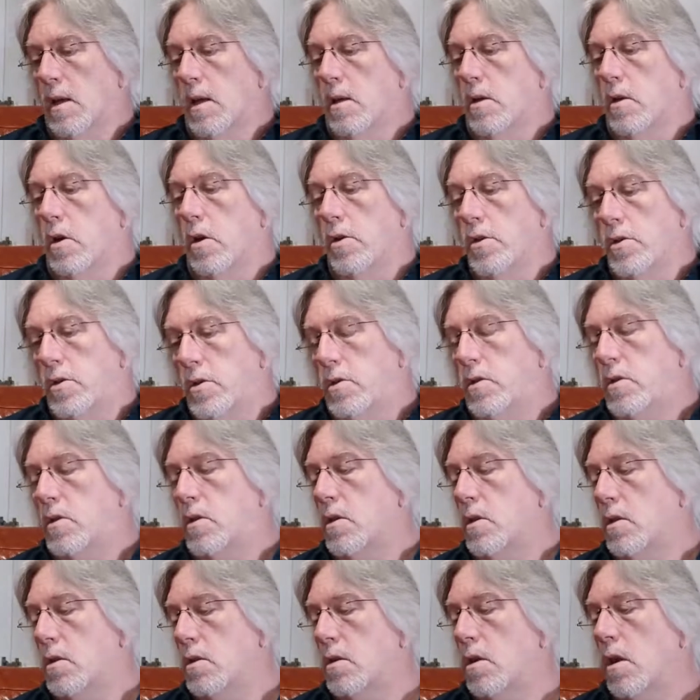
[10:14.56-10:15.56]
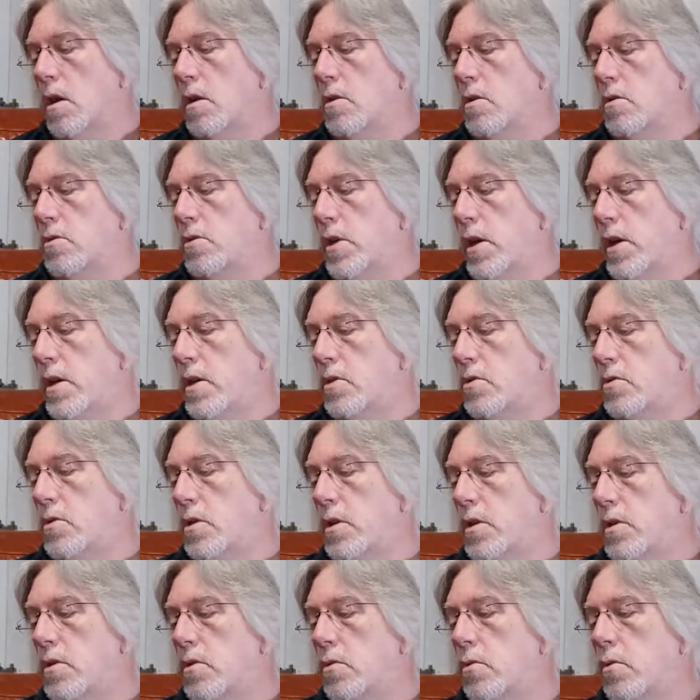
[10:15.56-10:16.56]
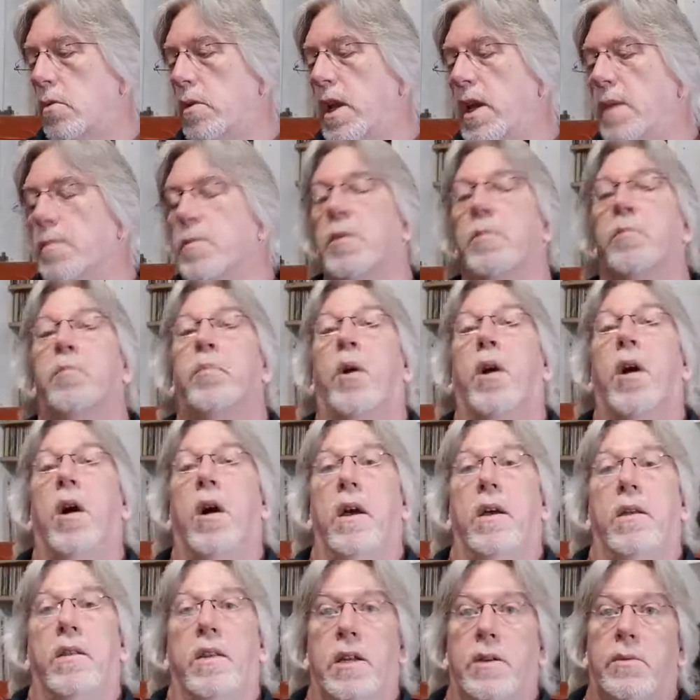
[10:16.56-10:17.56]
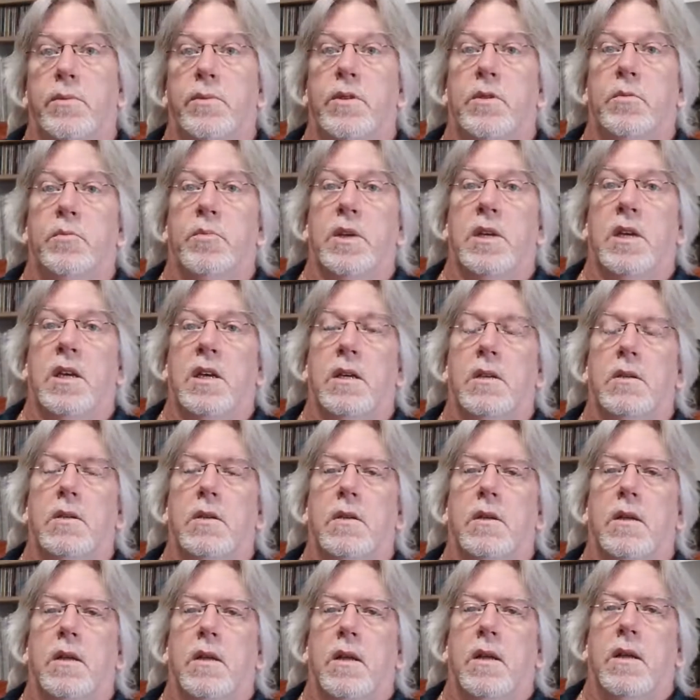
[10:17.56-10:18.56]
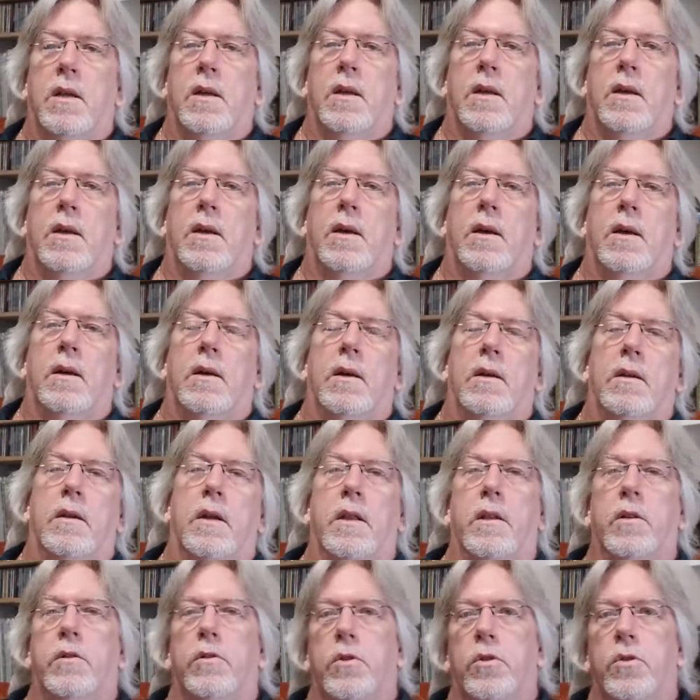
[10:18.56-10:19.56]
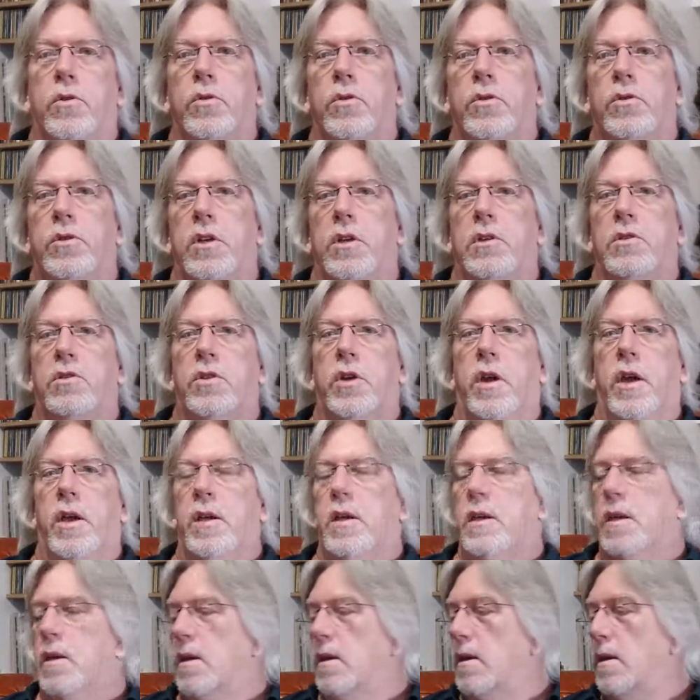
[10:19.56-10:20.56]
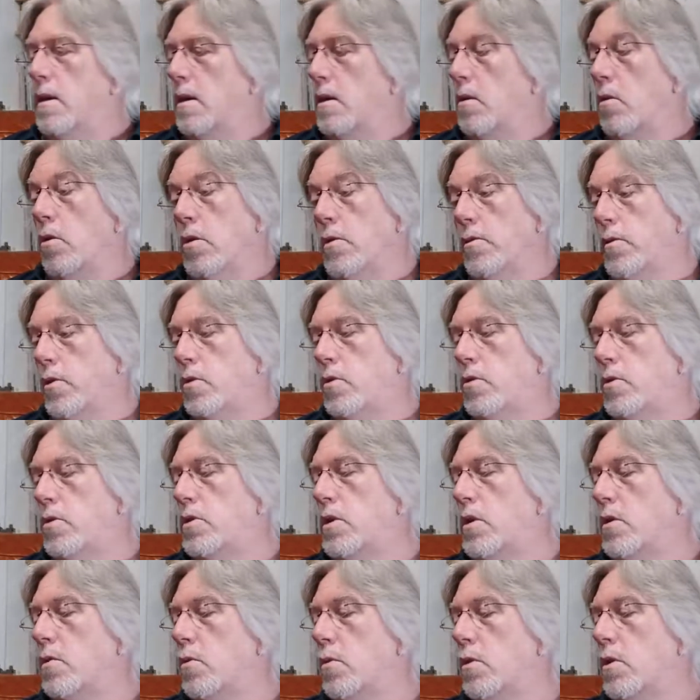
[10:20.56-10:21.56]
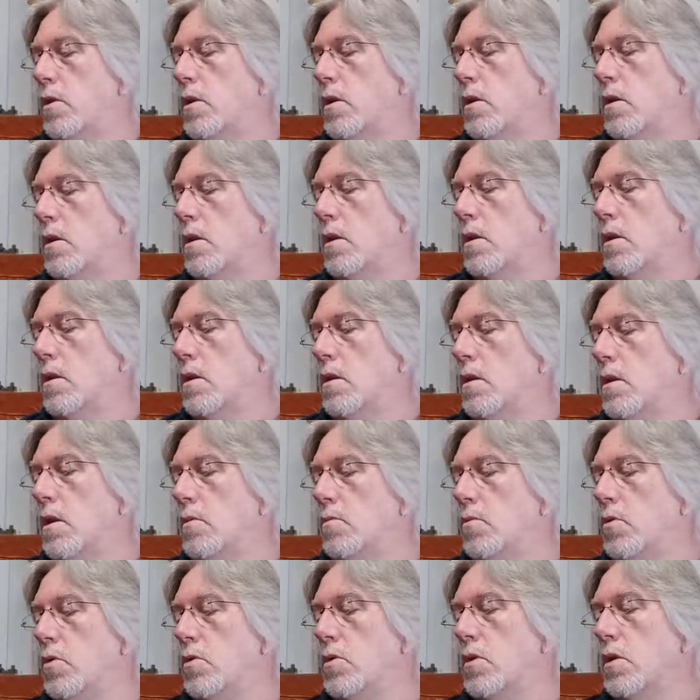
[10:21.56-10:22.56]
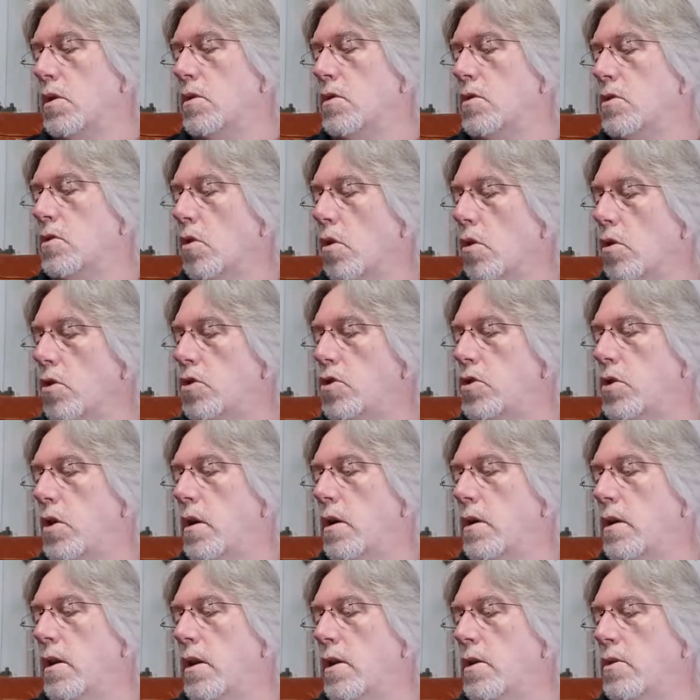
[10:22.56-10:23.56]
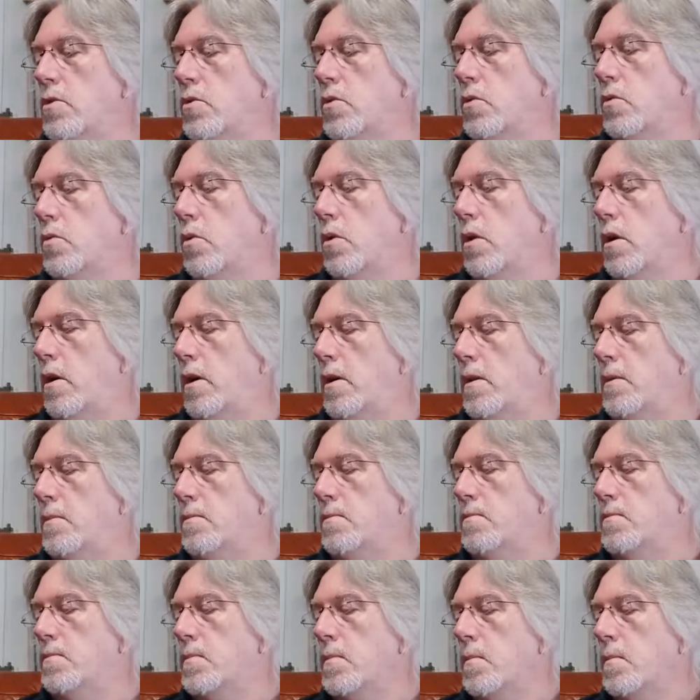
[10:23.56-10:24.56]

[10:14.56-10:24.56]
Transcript: Ghosts, the title track is really cool. Lemon Pie, that was a big hit. Another acoustic track. A lot of acoustic work in their music. Starshine, Angel Wine.